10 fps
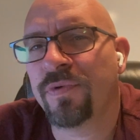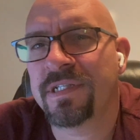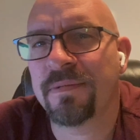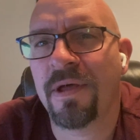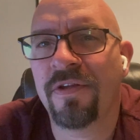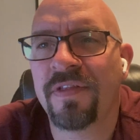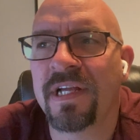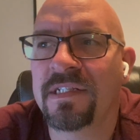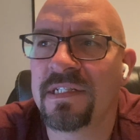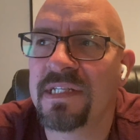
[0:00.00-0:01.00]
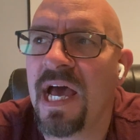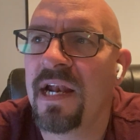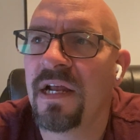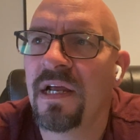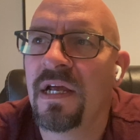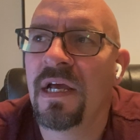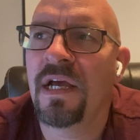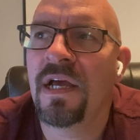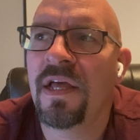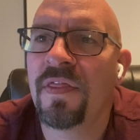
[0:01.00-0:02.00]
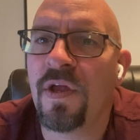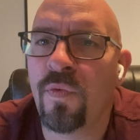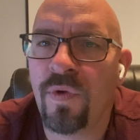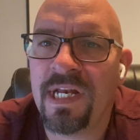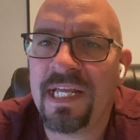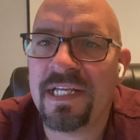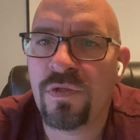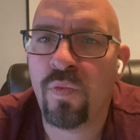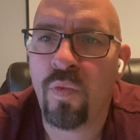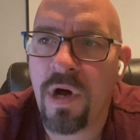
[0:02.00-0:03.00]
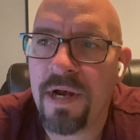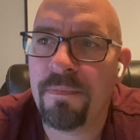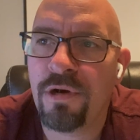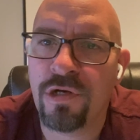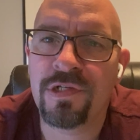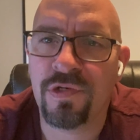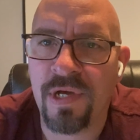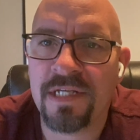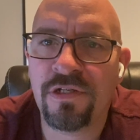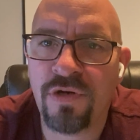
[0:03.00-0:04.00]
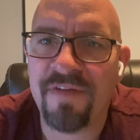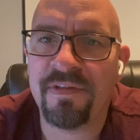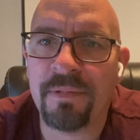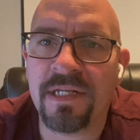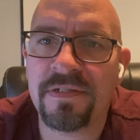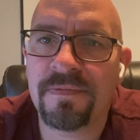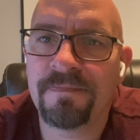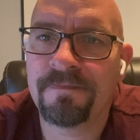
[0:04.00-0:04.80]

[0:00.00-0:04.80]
with some other things is that there really is one person who has to drive the bus.